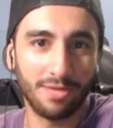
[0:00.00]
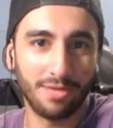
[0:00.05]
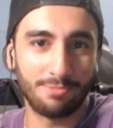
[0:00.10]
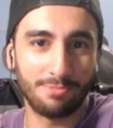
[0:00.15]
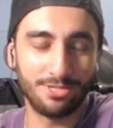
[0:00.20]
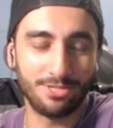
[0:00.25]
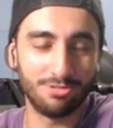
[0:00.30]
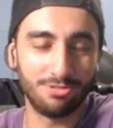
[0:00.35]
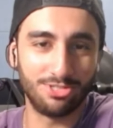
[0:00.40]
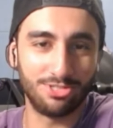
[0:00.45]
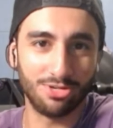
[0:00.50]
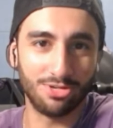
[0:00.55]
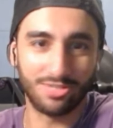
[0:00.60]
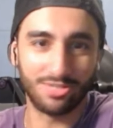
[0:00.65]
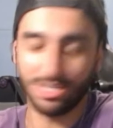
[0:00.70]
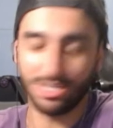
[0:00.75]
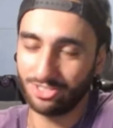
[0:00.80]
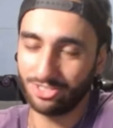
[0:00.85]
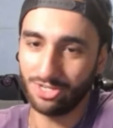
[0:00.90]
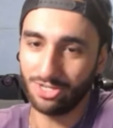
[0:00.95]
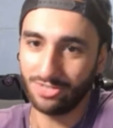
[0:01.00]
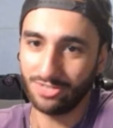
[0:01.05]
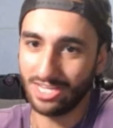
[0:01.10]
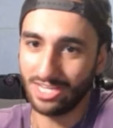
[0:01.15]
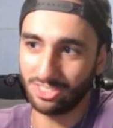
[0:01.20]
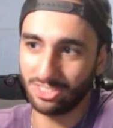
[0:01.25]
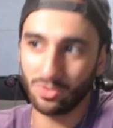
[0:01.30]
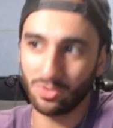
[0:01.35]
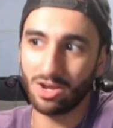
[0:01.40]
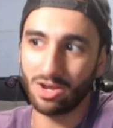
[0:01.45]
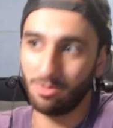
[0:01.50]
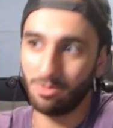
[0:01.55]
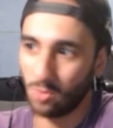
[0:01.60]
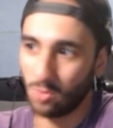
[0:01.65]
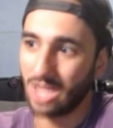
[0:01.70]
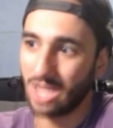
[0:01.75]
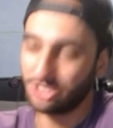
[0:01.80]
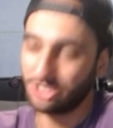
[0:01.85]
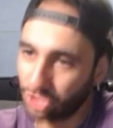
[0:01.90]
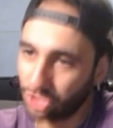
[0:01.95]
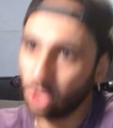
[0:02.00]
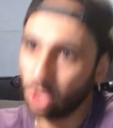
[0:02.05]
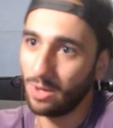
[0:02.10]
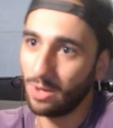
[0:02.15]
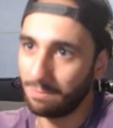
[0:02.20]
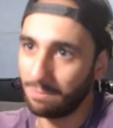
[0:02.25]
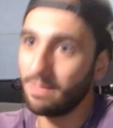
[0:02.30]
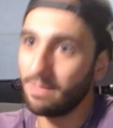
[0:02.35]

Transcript: episode showcase where I've watched two